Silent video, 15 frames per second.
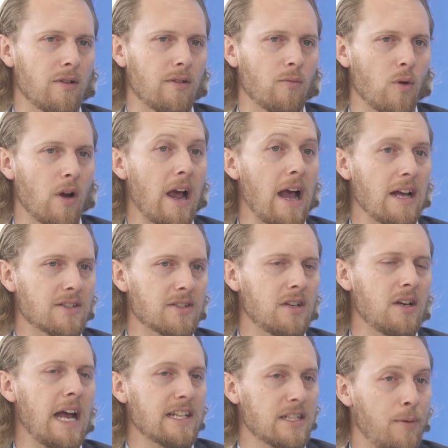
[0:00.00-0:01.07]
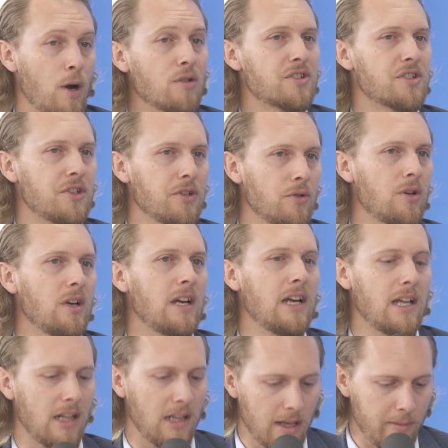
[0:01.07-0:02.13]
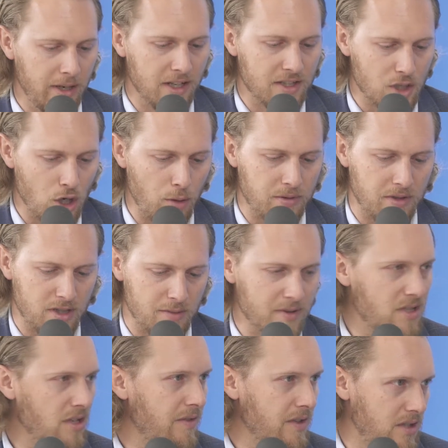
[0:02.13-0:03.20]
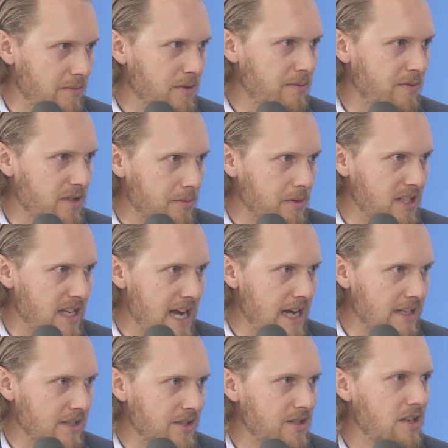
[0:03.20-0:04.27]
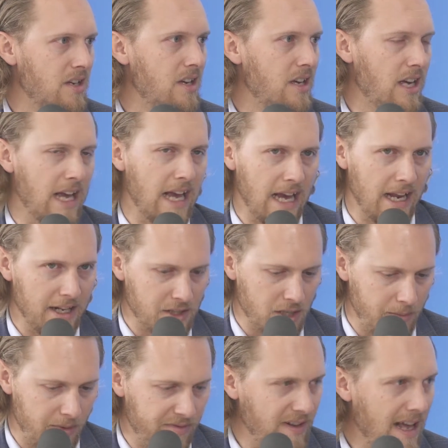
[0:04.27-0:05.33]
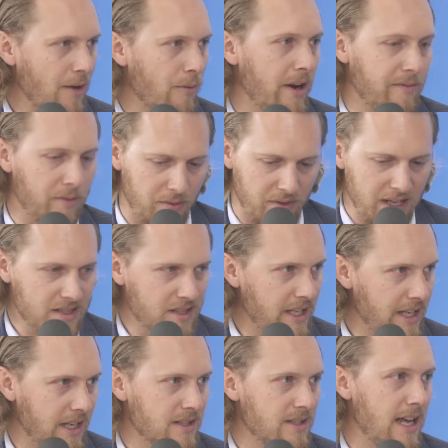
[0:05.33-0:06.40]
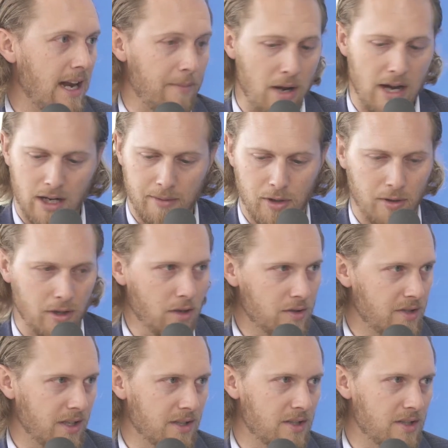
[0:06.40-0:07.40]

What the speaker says: Whereas as opposed to limiting the scope to some specific tasks, and it's going to be flat rate for these things, and I'm not going to be doing those things.